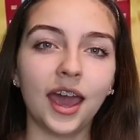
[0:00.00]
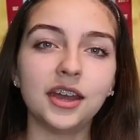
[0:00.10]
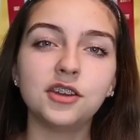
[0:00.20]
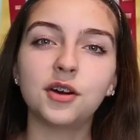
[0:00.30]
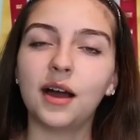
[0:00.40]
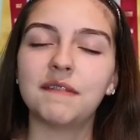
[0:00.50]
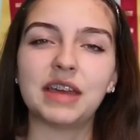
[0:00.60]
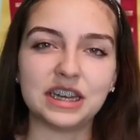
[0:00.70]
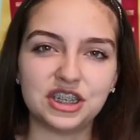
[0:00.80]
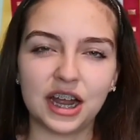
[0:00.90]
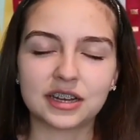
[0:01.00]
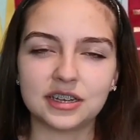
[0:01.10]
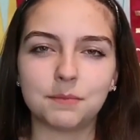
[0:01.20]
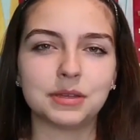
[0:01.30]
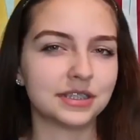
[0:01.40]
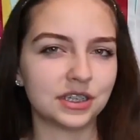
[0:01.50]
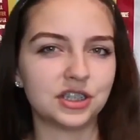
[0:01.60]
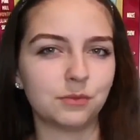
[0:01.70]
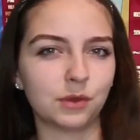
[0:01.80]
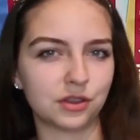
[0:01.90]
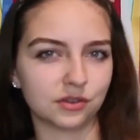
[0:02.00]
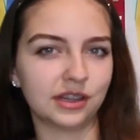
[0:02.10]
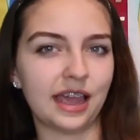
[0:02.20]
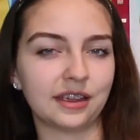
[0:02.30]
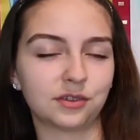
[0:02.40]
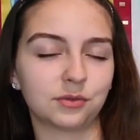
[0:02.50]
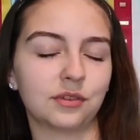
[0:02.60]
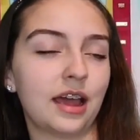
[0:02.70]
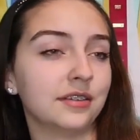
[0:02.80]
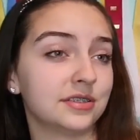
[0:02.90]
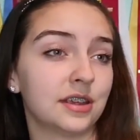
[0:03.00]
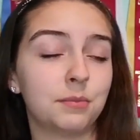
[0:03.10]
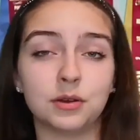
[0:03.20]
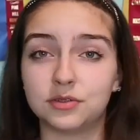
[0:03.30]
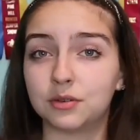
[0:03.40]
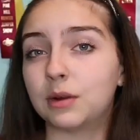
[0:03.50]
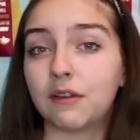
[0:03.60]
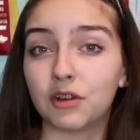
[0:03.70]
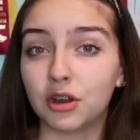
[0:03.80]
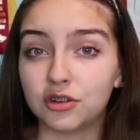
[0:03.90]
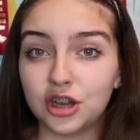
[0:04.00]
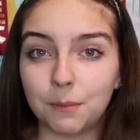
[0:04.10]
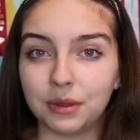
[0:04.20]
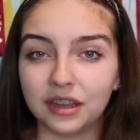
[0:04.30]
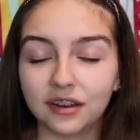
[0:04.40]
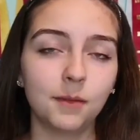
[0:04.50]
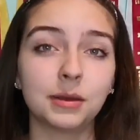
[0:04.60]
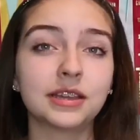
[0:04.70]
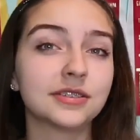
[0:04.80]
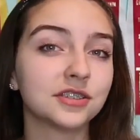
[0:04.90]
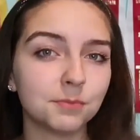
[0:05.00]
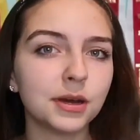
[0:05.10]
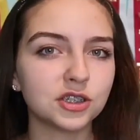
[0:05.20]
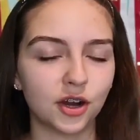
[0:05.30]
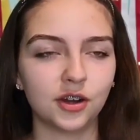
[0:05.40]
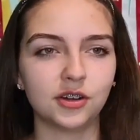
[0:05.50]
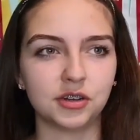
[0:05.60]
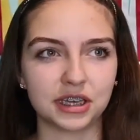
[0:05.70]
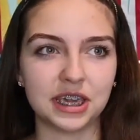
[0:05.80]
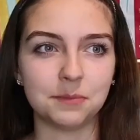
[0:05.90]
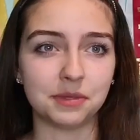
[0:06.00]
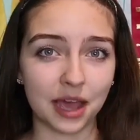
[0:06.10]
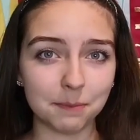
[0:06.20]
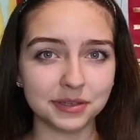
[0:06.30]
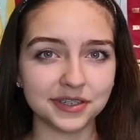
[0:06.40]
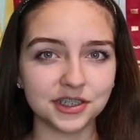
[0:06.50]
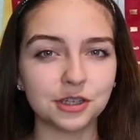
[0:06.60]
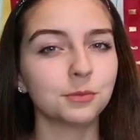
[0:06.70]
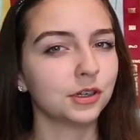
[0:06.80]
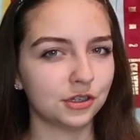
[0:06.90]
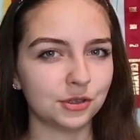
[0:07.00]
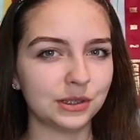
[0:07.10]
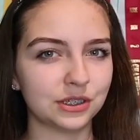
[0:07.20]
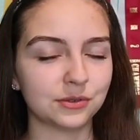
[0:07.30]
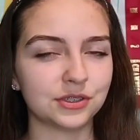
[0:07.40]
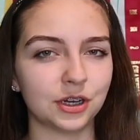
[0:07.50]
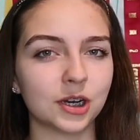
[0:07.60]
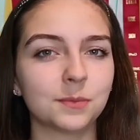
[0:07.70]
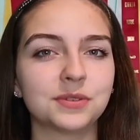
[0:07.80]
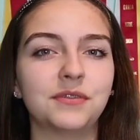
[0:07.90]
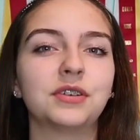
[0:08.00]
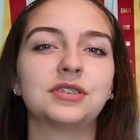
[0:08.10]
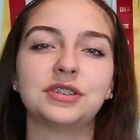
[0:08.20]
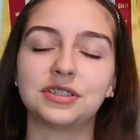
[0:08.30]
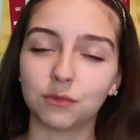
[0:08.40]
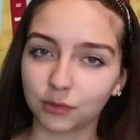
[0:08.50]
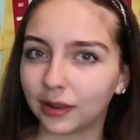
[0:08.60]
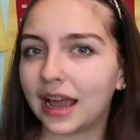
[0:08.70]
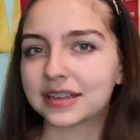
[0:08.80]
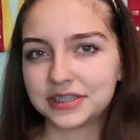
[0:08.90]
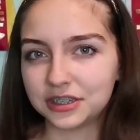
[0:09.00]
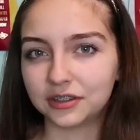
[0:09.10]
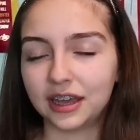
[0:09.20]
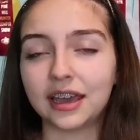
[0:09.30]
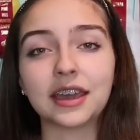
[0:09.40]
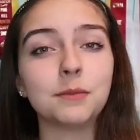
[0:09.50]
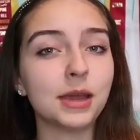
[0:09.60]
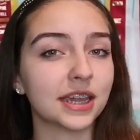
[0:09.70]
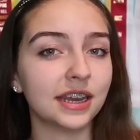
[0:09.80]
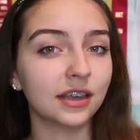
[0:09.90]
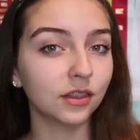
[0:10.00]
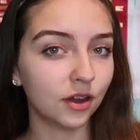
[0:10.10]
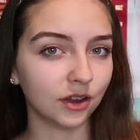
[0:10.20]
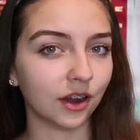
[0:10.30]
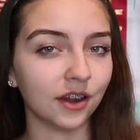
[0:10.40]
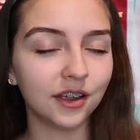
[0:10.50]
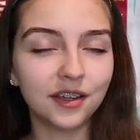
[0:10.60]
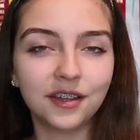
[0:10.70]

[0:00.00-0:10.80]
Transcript: and you don't have that jacked up position with your legs as opposed to whenever you're jumping. Because it's much harder to keep that position when you're doing no stirrups versus relaxing your leg and making it longer.